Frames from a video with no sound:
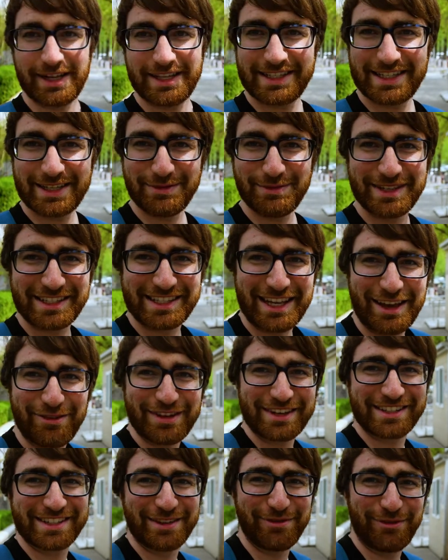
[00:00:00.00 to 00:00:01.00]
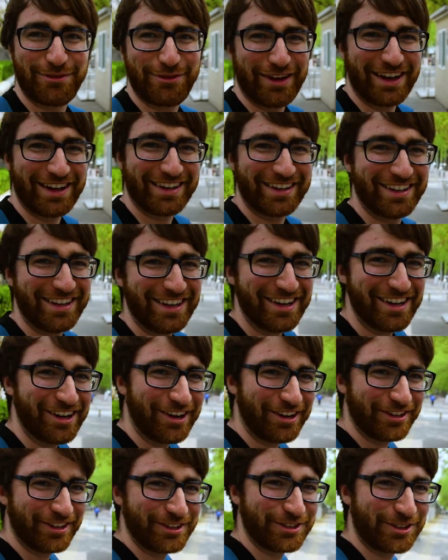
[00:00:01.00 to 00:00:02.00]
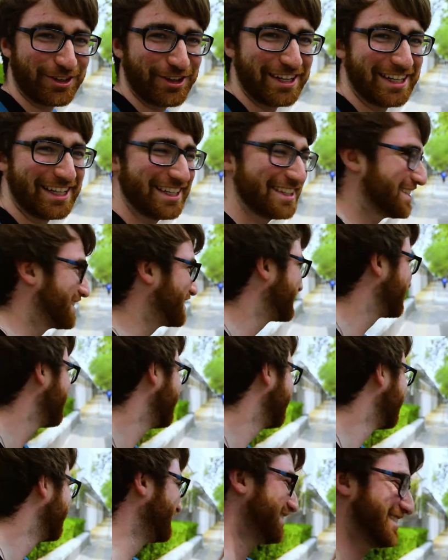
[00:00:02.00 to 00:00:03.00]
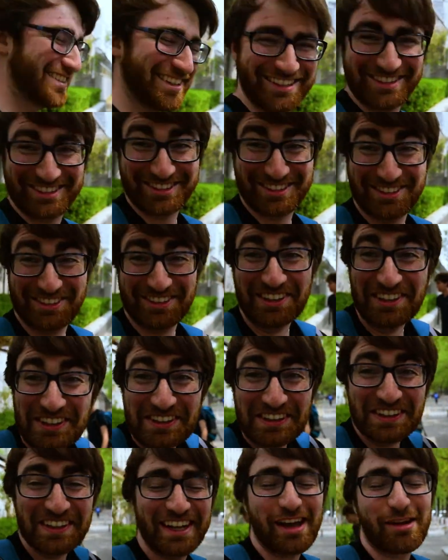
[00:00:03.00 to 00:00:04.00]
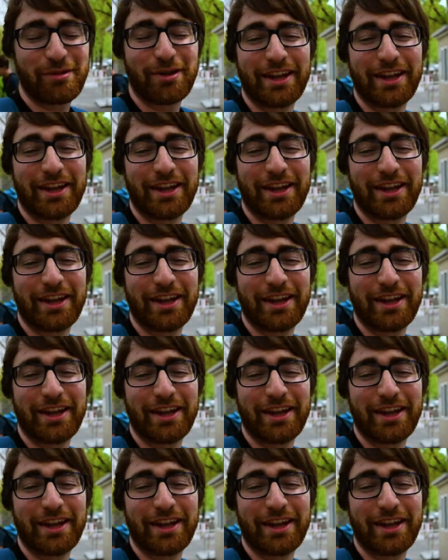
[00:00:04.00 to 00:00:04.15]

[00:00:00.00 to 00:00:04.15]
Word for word: Sim is having some fun on the toilet. I'm